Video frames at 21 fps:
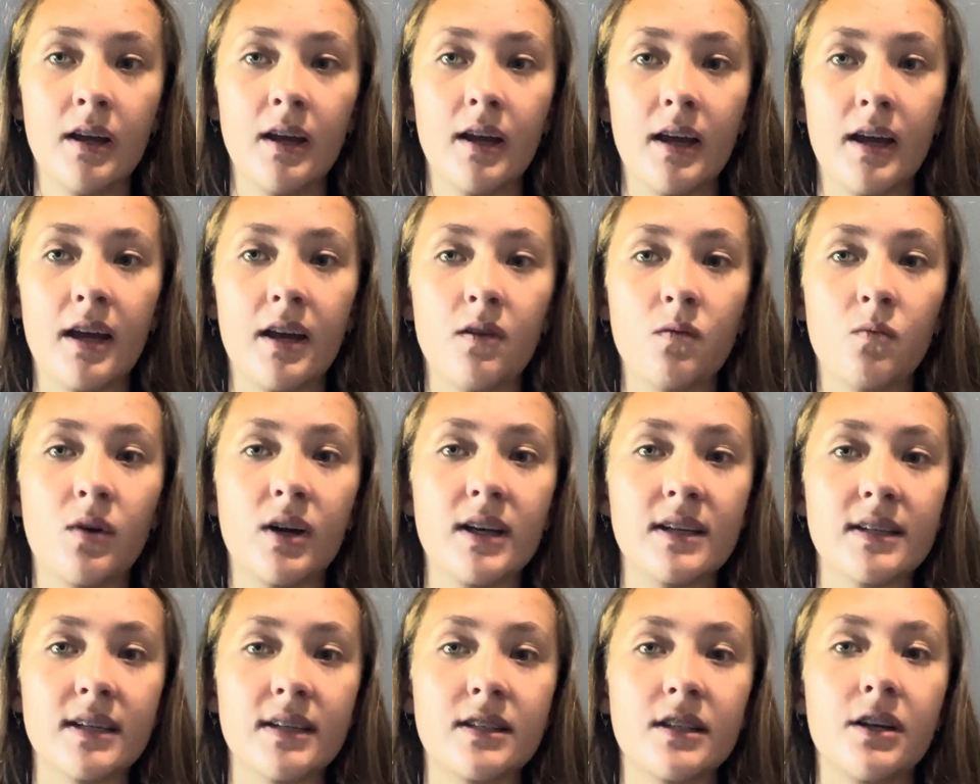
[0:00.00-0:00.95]
and what is
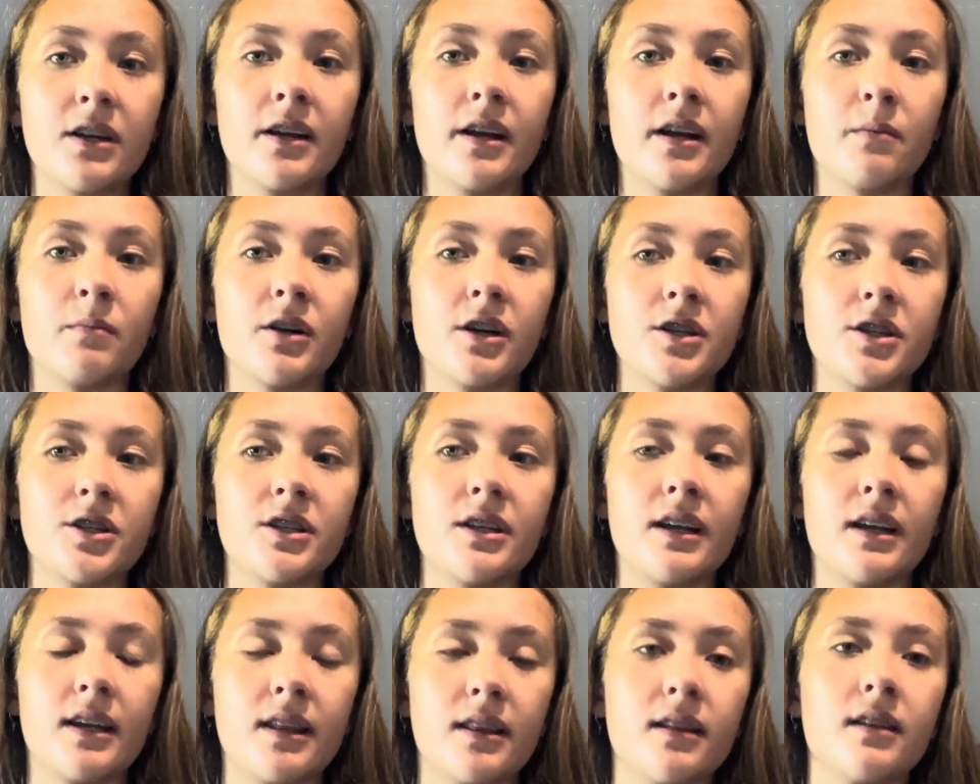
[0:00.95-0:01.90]
considered an
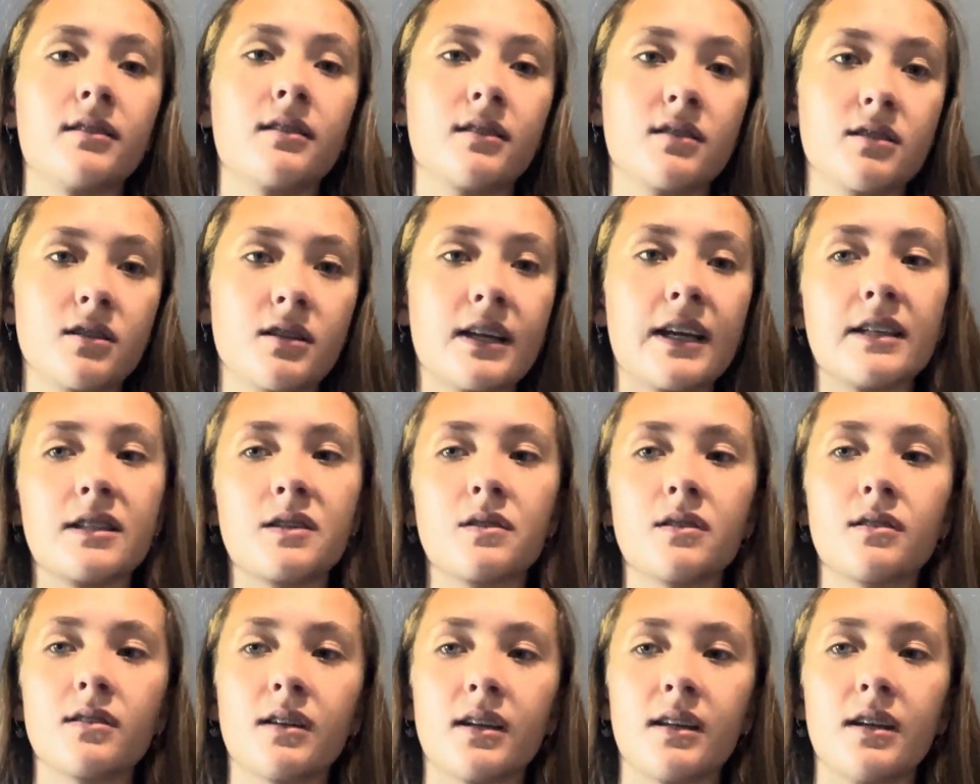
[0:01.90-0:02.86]
emergency in the kids'
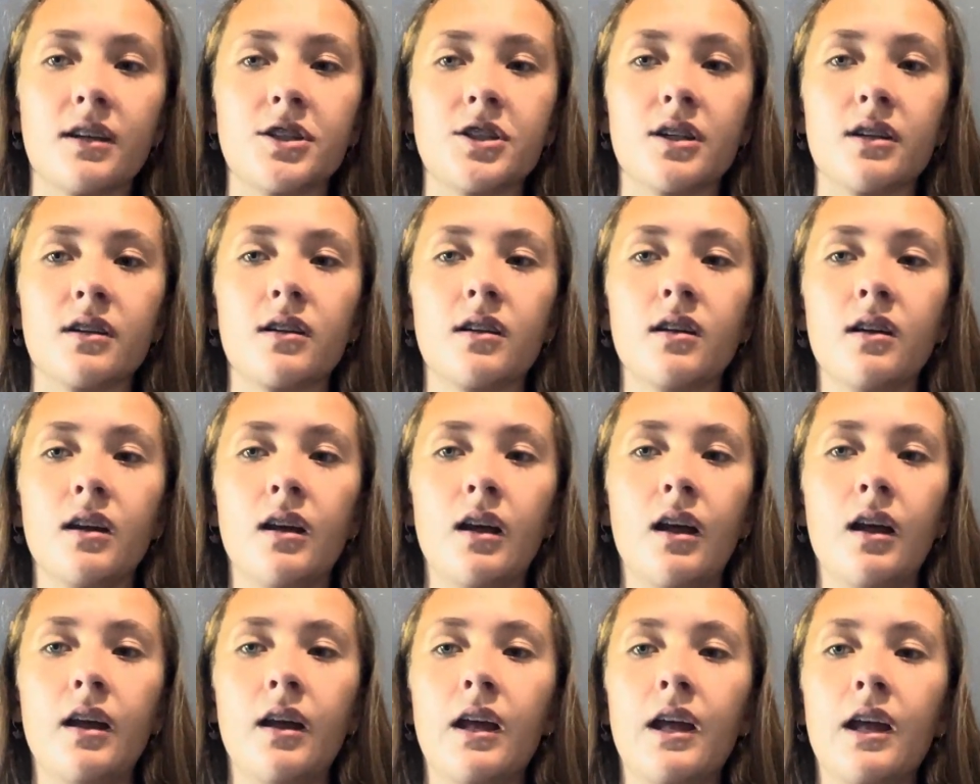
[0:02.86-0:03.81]
condition.
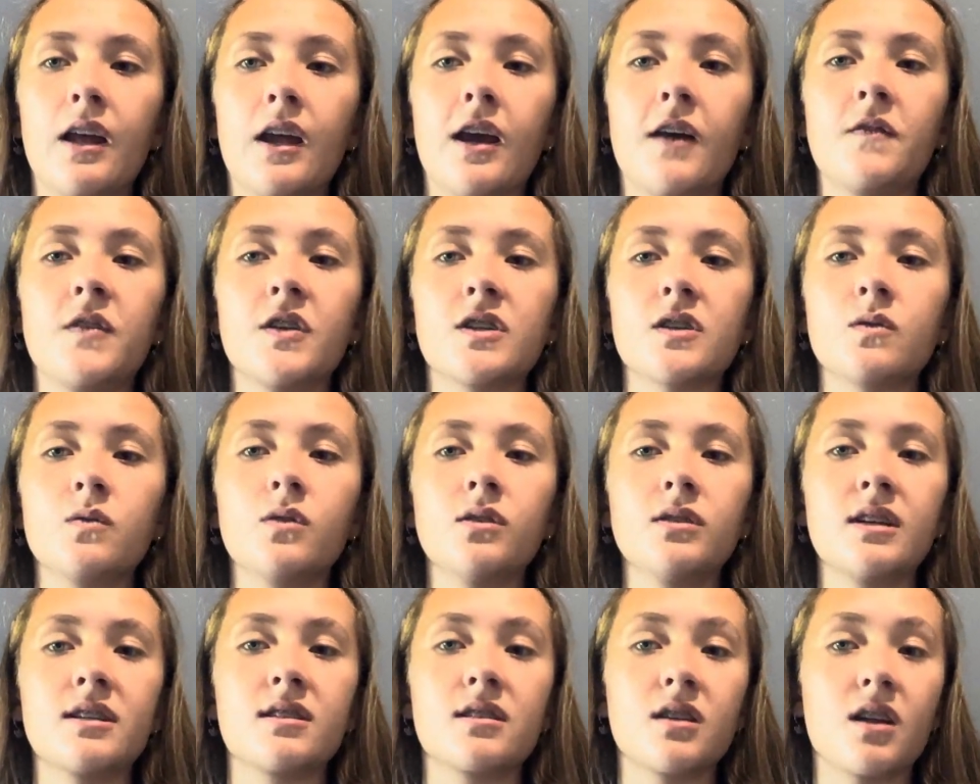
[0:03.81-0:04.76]
If the school
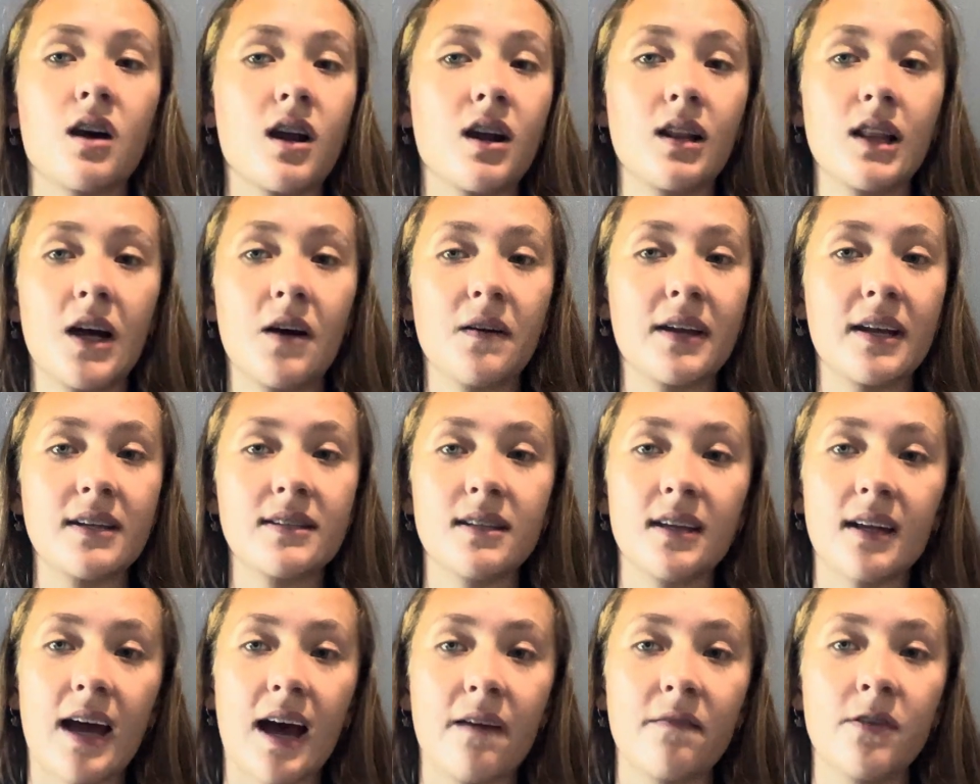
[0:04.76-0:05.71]
does not allow kids to
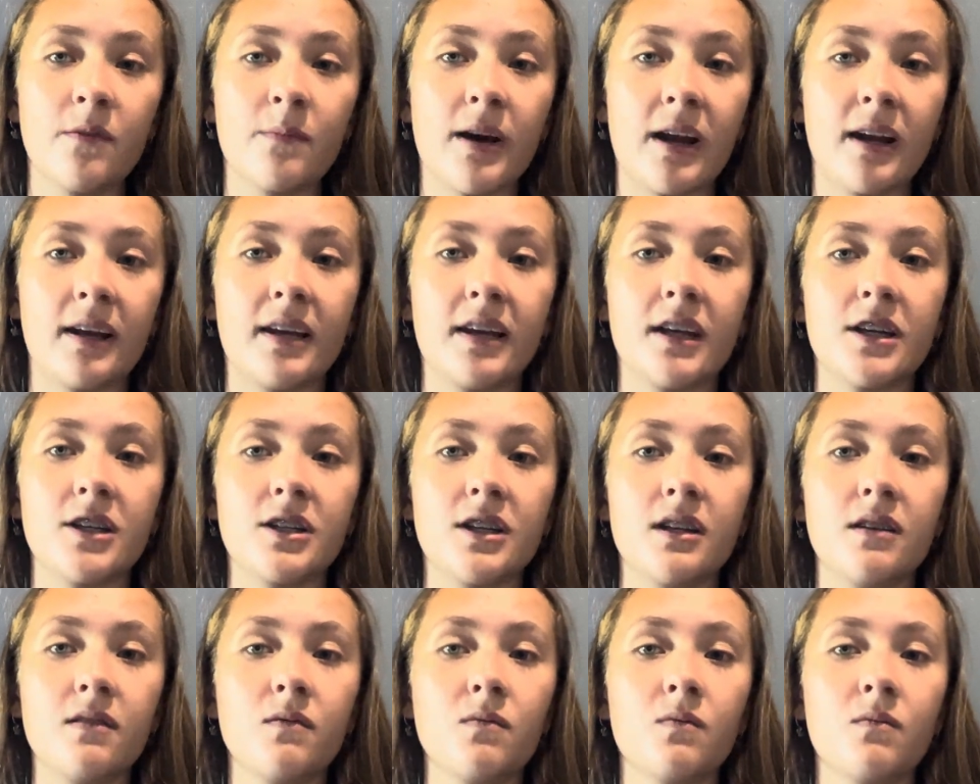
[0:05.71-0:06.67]
have their
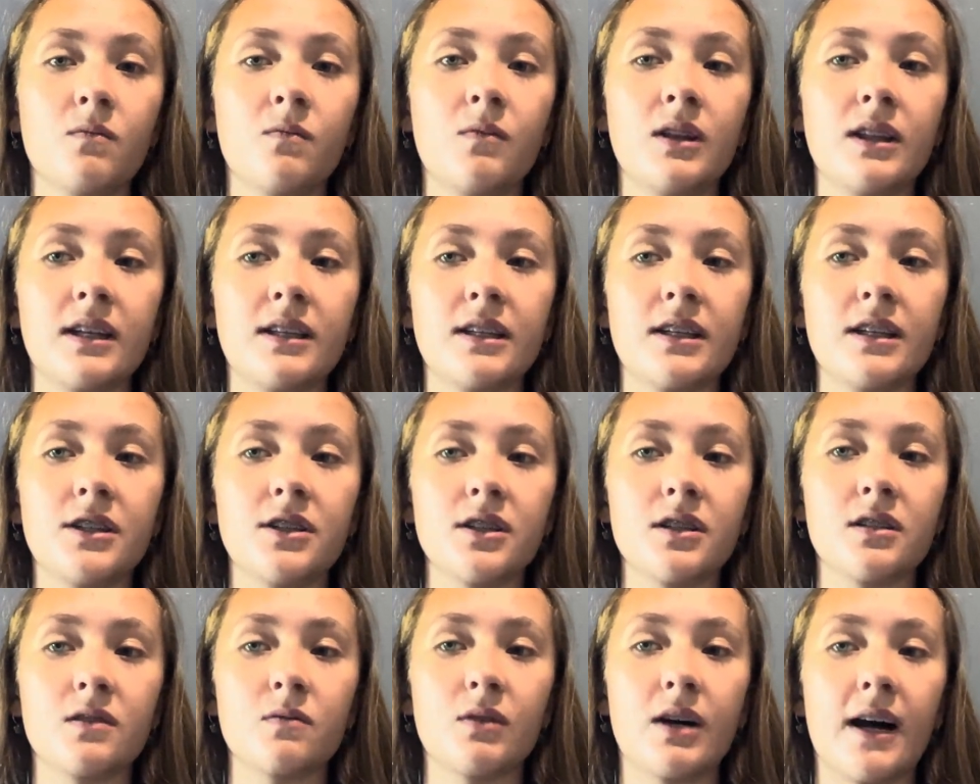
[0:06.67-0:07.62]
medication, when the
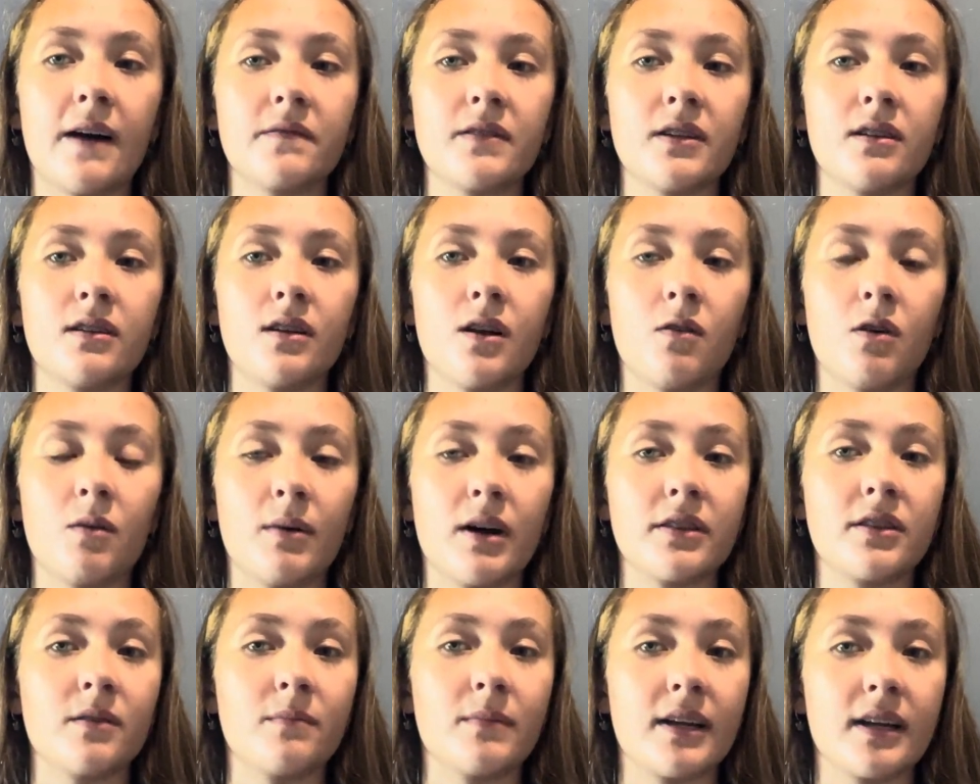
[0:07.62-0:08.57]
teachers will have to know about
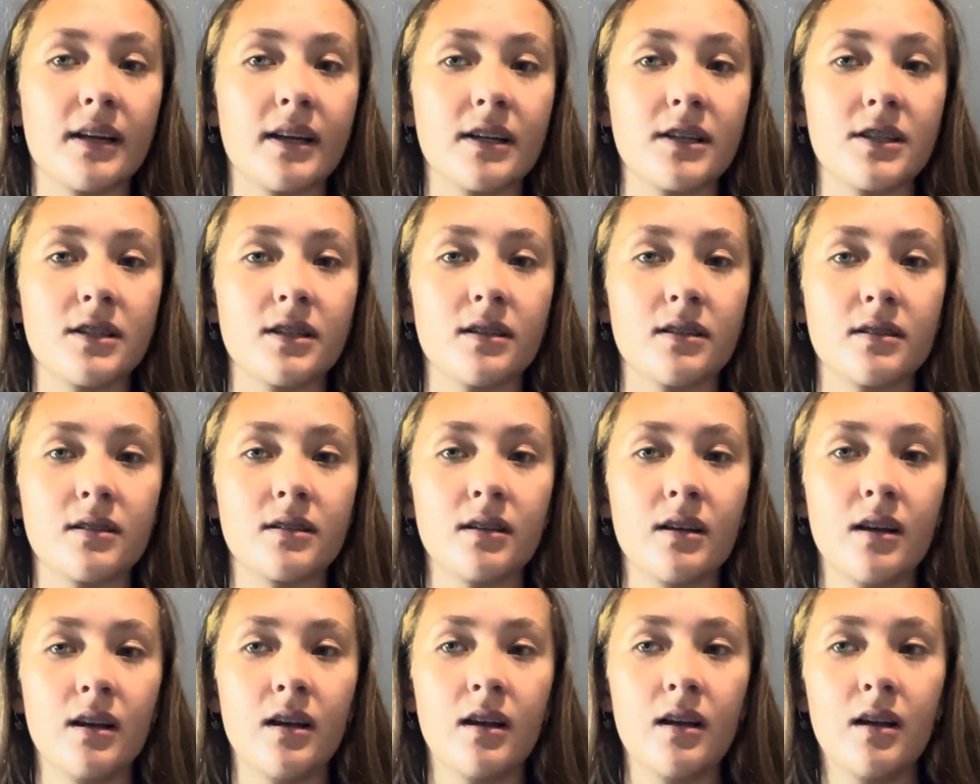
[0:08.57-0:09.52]
their medications.
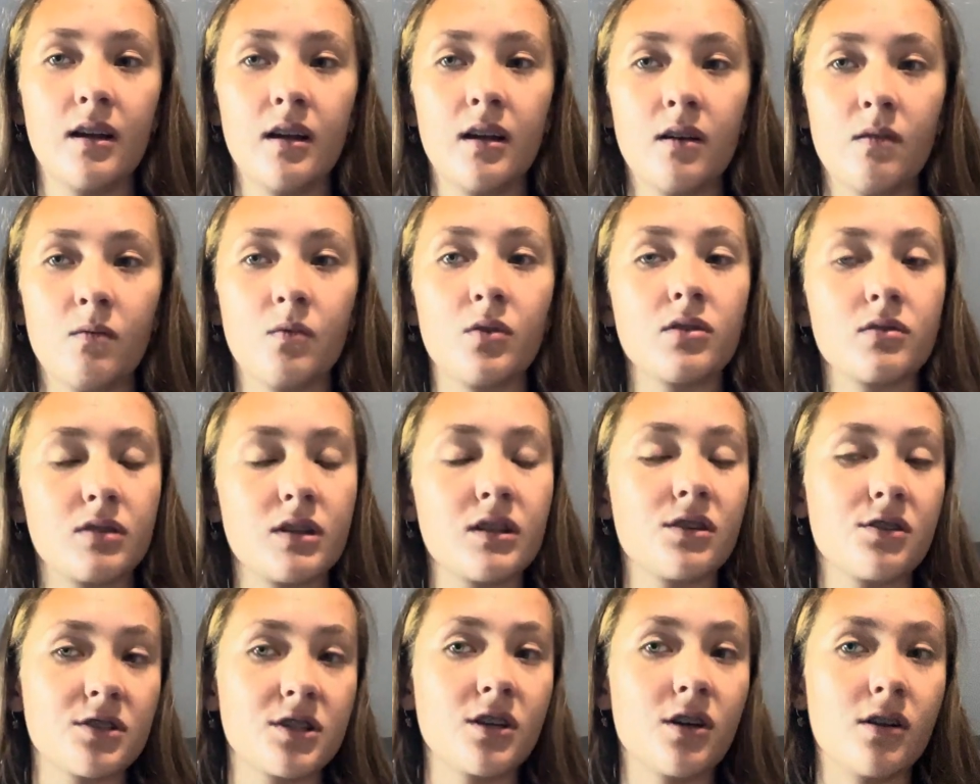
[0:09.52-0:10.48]
Well, they'll
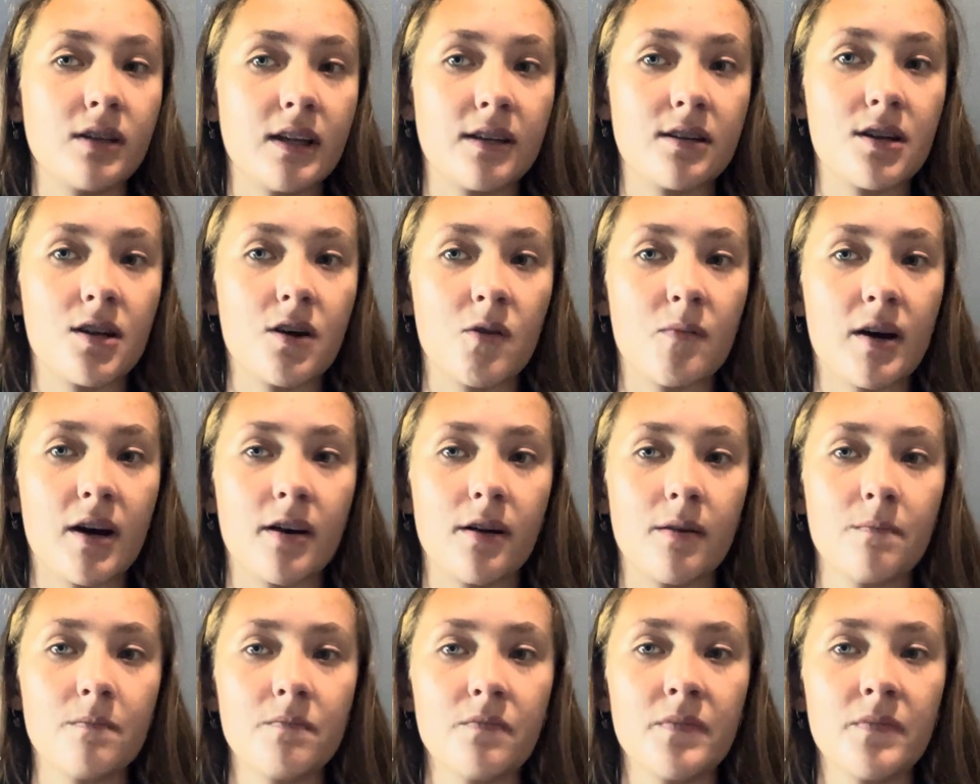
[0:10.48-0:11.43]
still need to know about them.